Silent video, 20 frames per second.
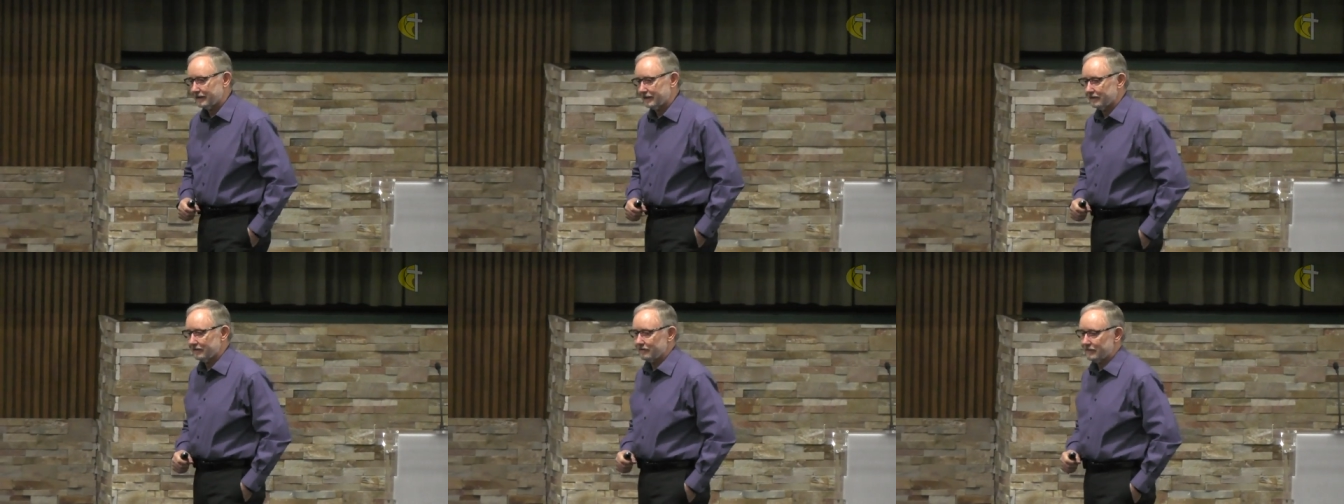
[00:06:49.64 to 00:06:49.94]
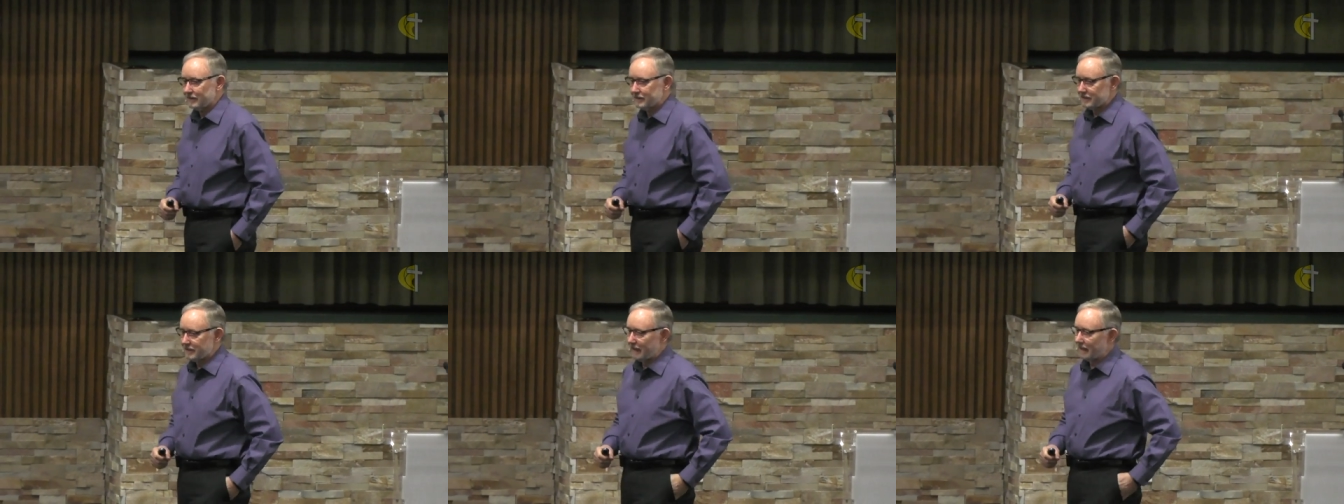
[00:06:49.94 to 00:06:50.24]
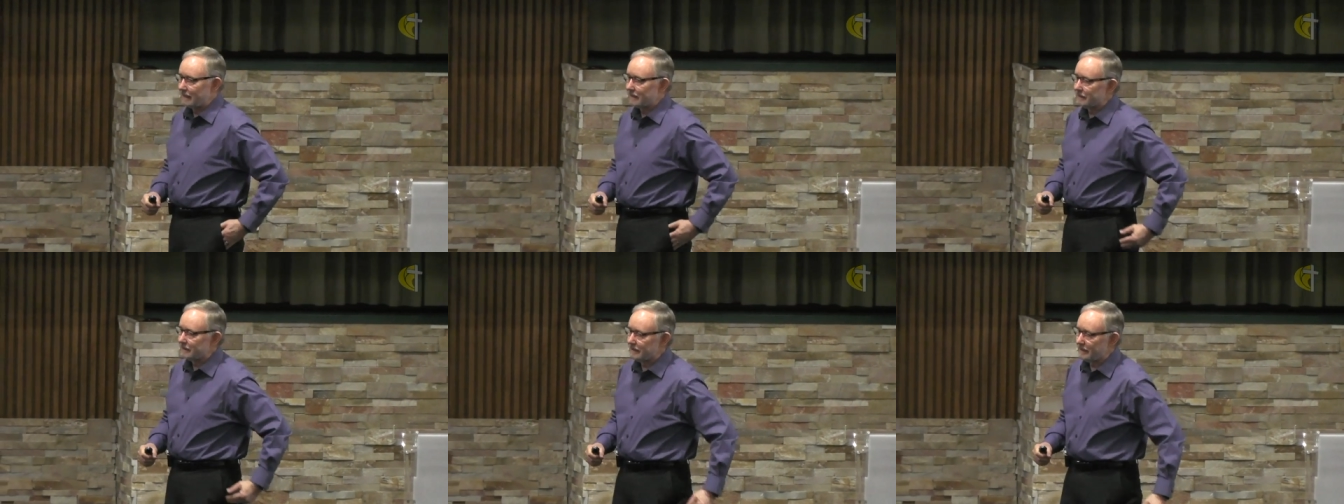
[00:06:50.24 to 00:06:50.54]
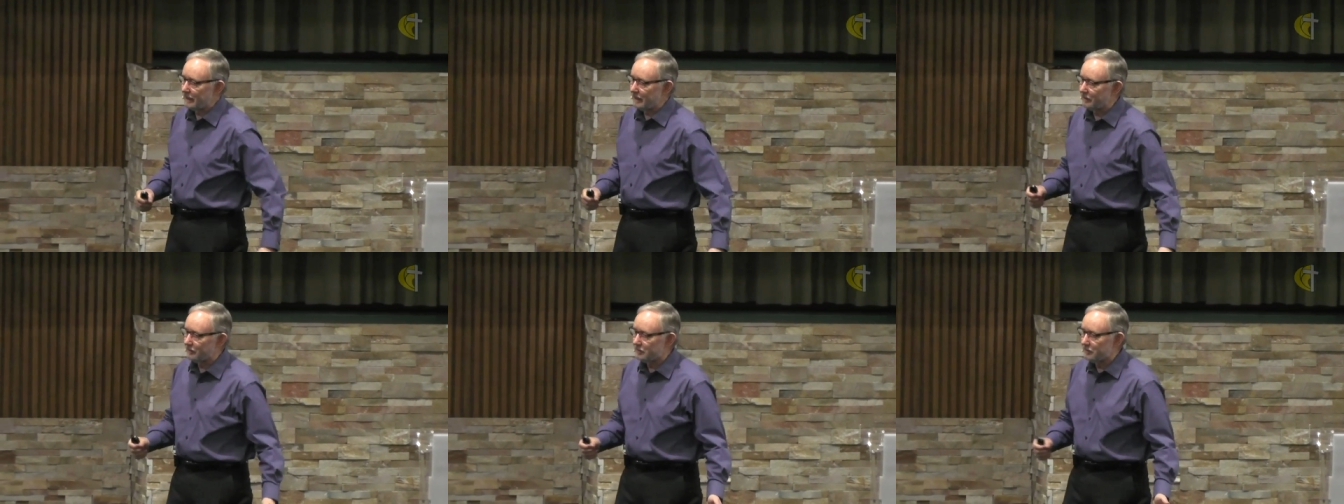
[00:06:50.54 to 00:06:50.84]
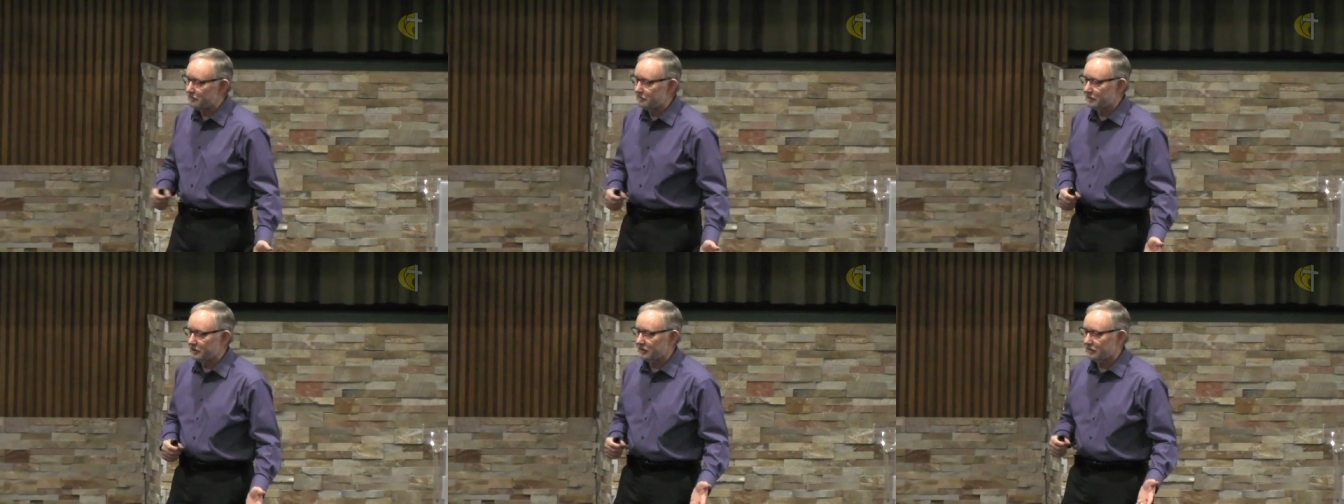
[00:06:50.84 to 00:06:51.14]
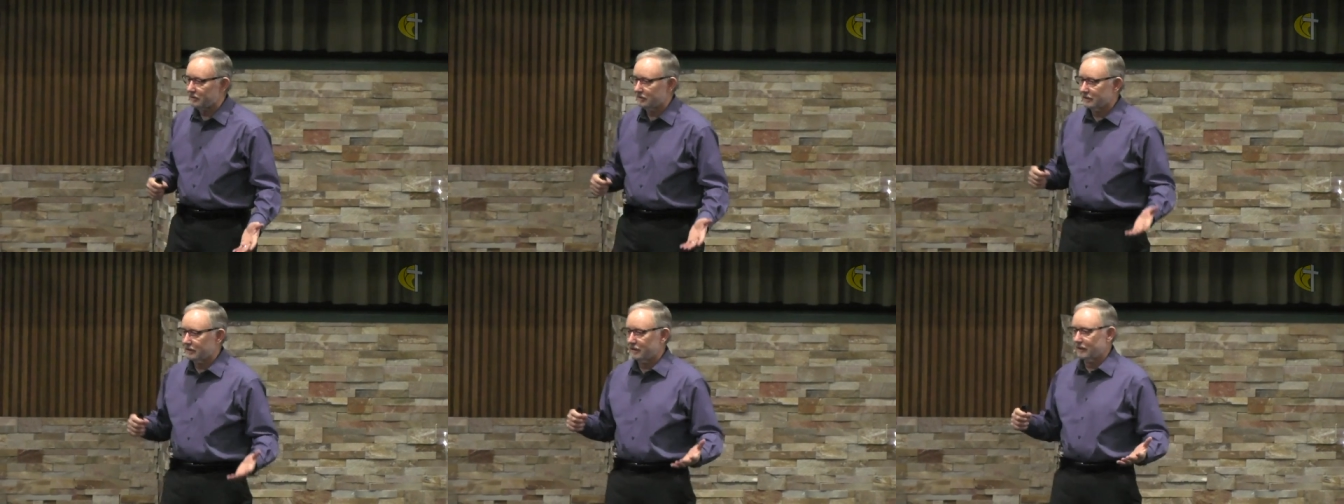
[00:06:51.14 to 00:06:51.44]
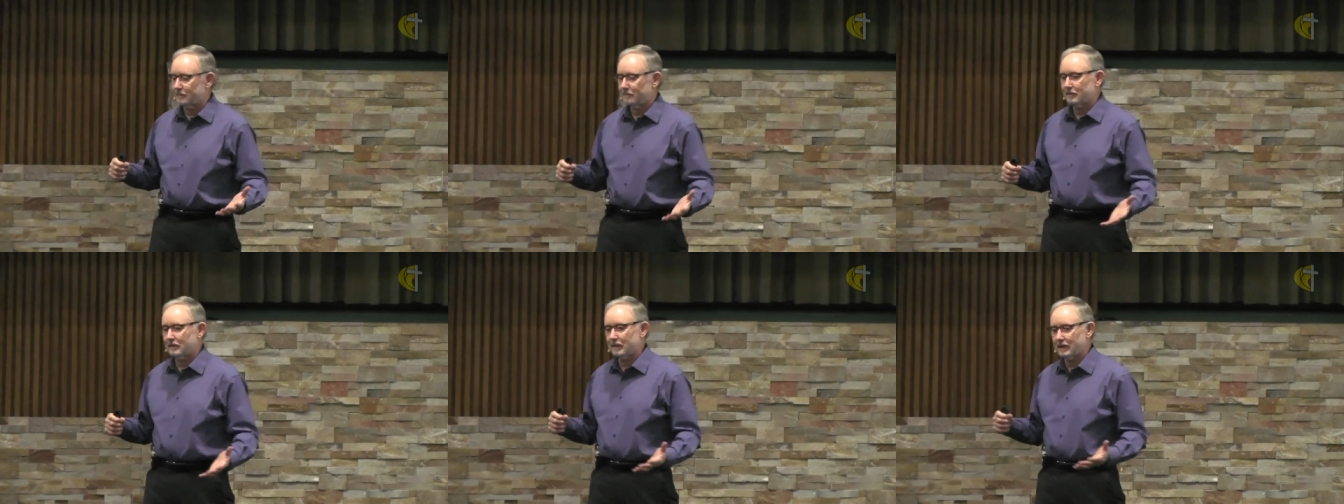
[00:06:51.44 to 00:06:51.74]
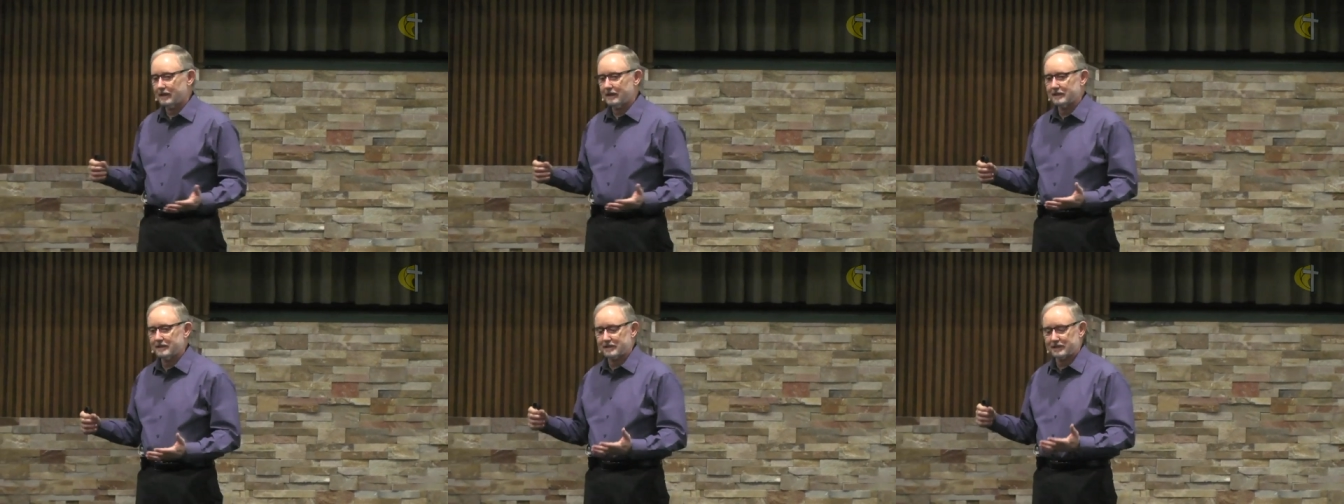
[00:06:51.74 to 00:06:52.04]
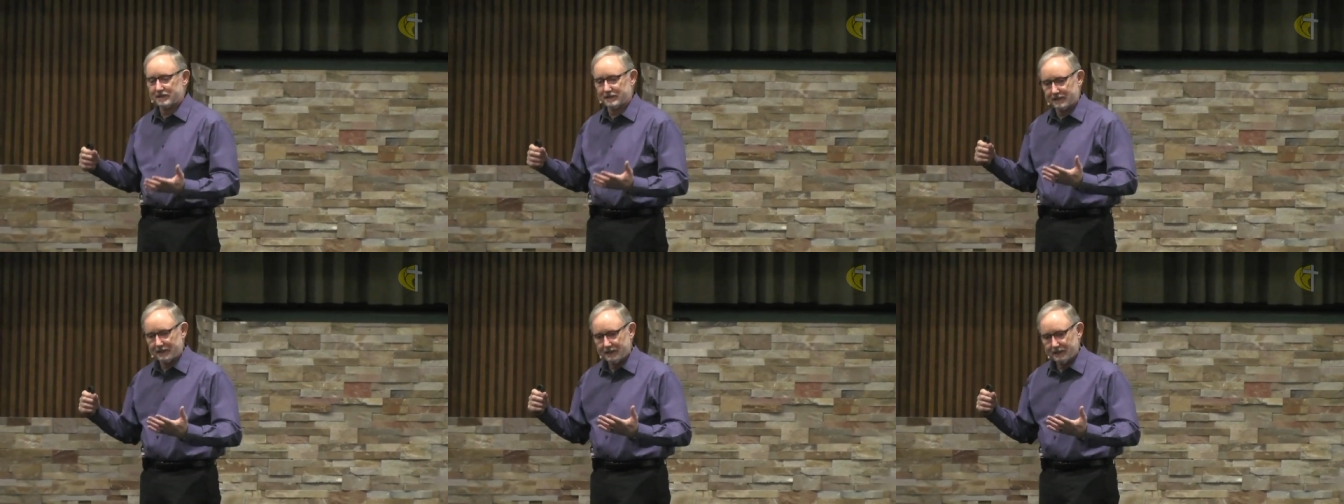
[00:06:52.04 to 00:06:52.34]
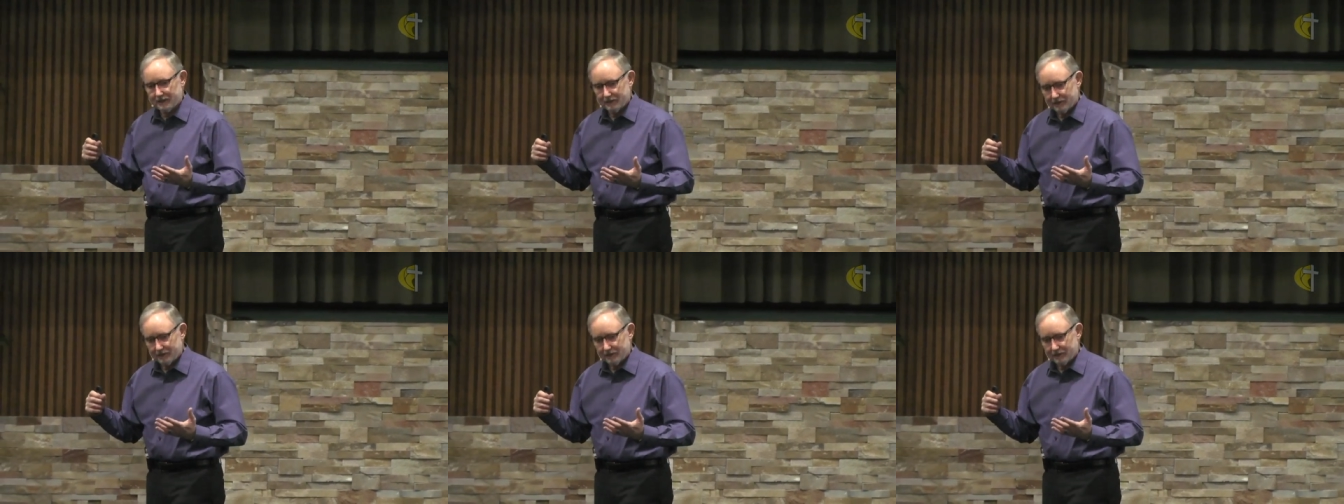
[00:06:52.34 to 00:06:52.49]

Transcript: of exactly how to build a place